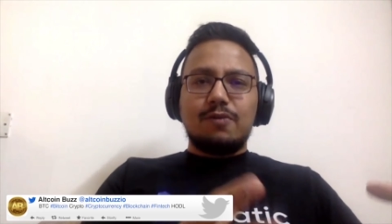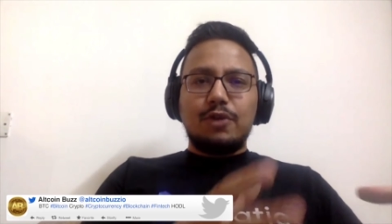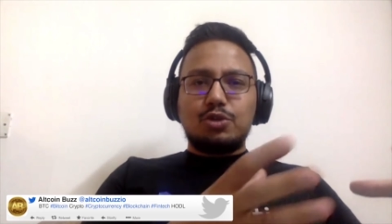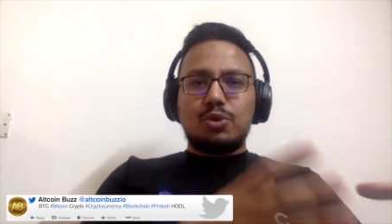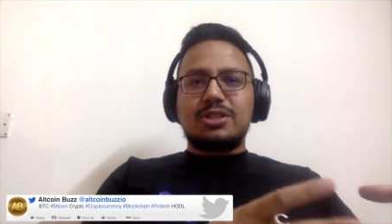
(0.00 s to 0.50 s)

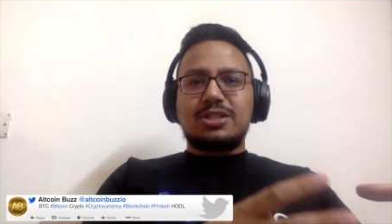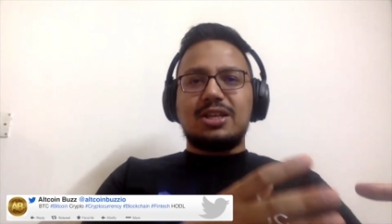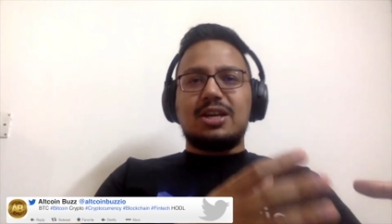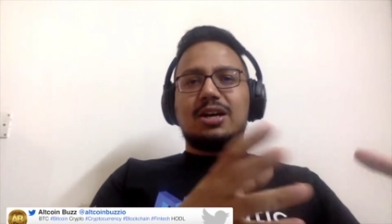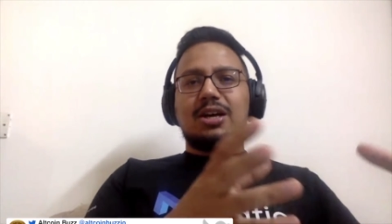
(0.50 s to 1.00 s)
which was,
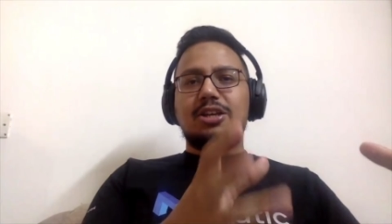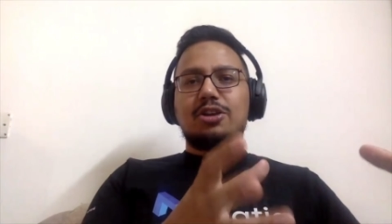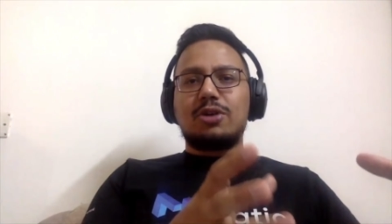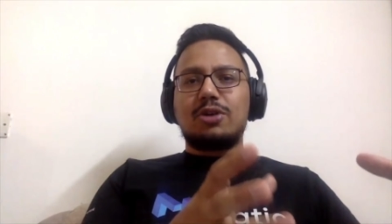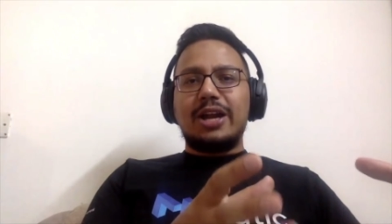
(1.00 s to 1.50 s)
uh, you
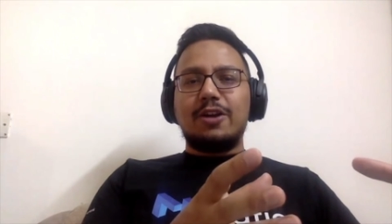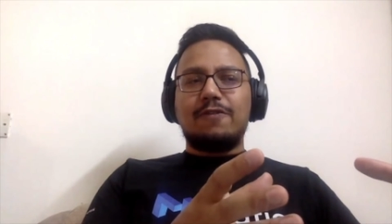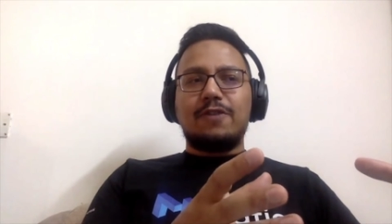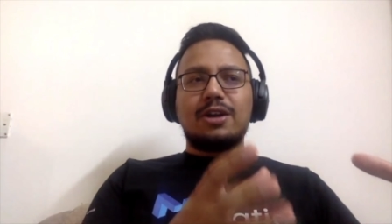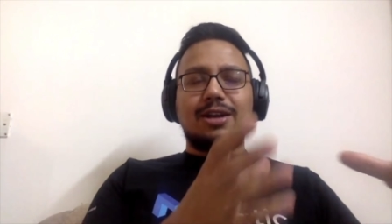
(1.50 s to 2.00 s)
know, kind of
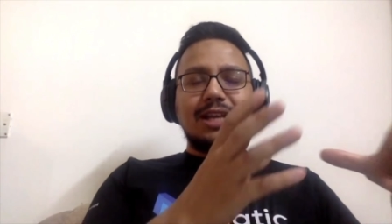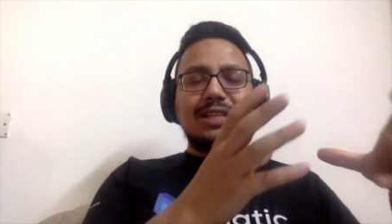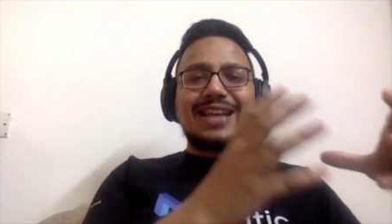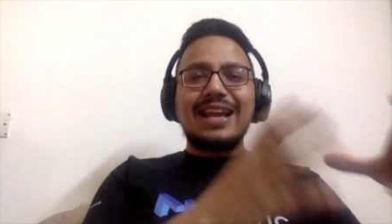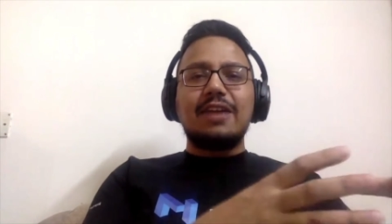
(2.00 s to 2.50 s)
a
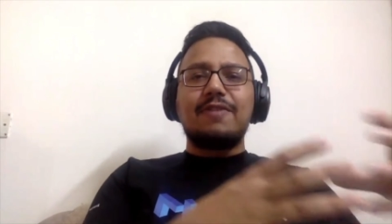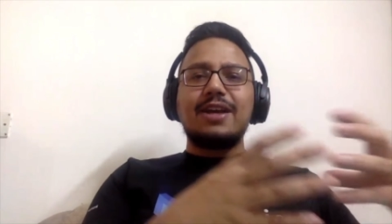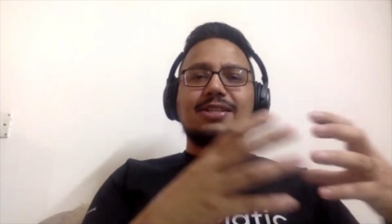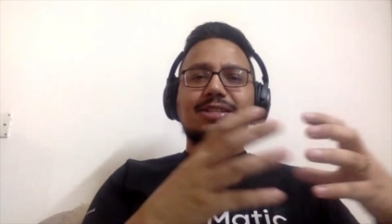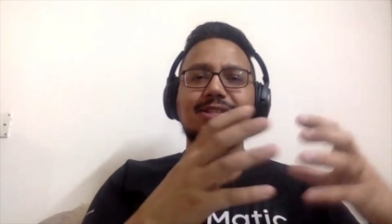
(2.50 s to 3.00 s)

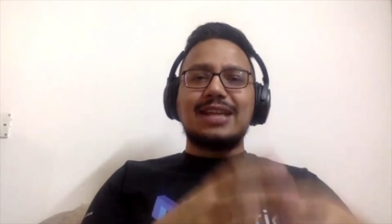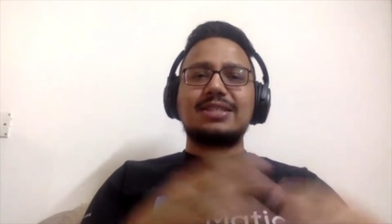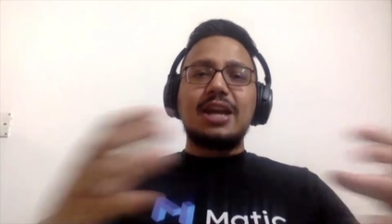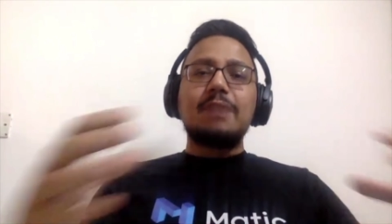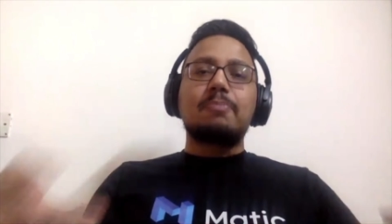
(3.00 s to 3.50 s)
incentivized
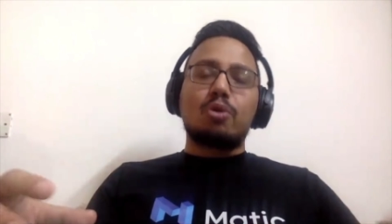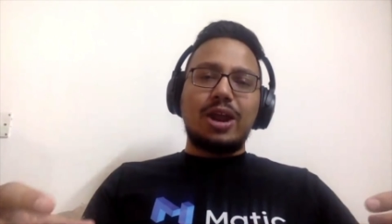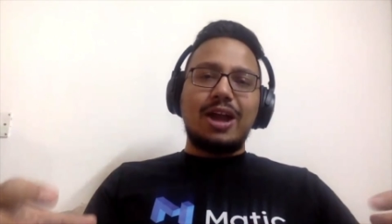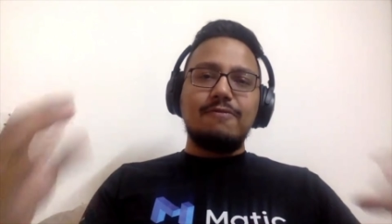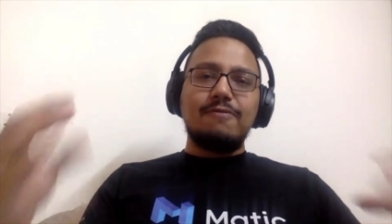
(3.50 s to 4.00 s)
testnet
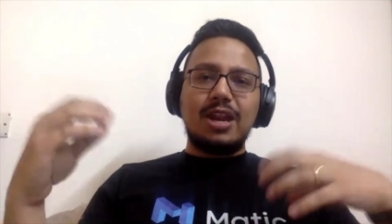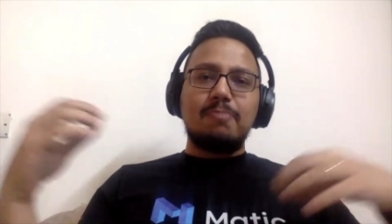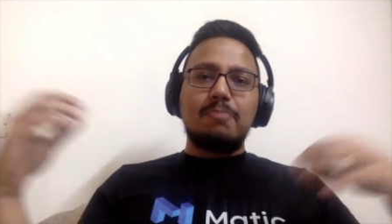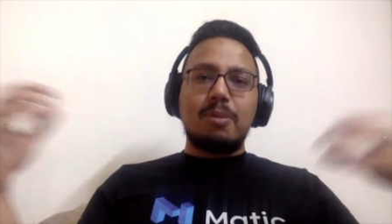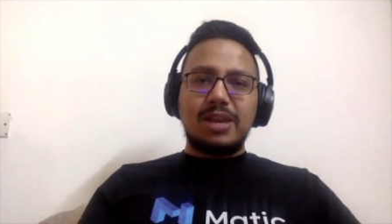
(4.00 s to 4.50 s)
program
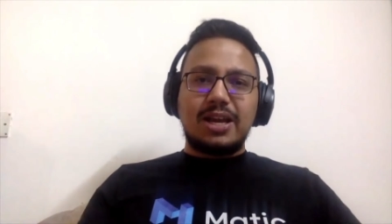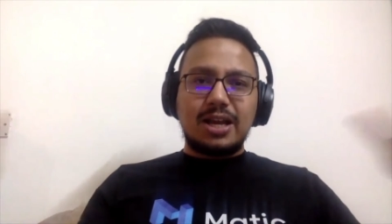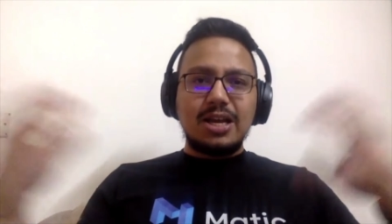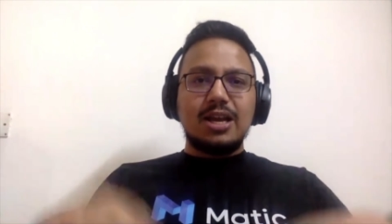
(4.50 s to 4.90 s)
wherein public,